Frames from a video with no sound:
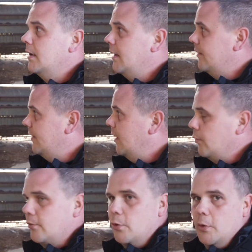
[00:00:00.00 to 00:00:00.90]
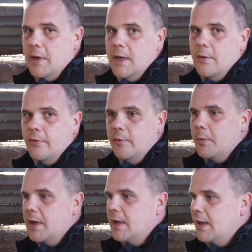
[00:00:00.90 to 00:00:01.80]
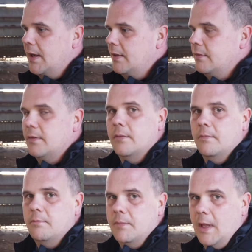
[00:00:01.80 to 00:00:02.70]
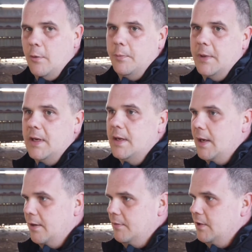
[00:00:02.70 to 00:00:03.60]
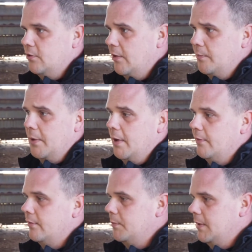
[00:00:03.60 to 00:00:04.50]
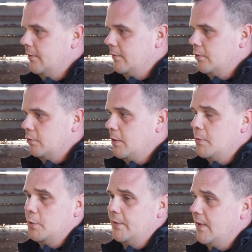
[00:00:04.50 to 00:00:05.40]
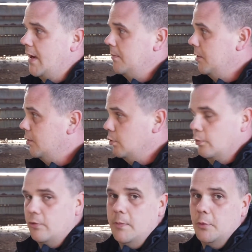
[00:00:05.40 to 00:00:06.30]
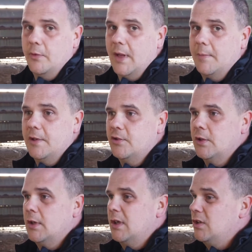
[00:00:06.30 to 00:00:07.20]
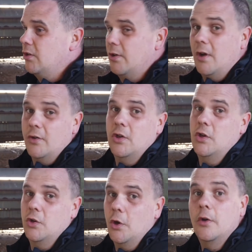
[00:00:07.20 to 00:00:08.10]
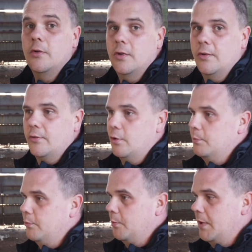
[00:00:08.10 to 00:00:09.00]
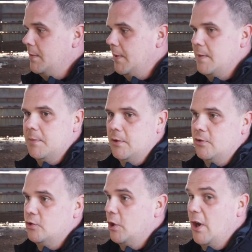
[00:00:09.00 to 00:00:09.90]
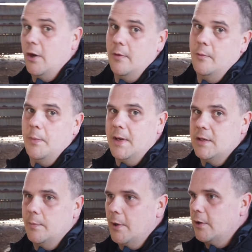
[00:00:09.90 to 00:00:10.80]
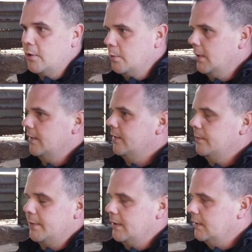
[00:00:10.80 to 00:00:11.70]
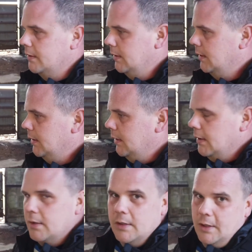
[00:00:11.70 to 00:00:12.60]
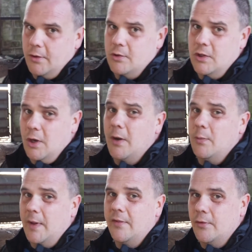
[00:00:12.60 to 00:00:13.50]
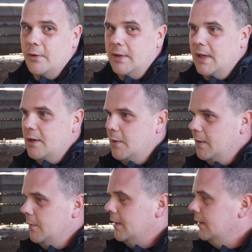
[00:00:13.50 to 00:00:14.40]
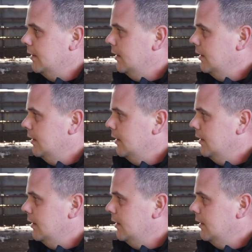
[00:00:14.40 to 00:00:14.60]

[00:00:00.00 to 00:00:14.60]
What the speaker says: let's say I was caught in here with a spray can, that would be aggravated trespass because I've got criminal intent, I'm going to cause criminal damage. You could argue you're not, you just got spray paint because you're going home to paint your bike or whatever, but you know that's not going to get you anywhere.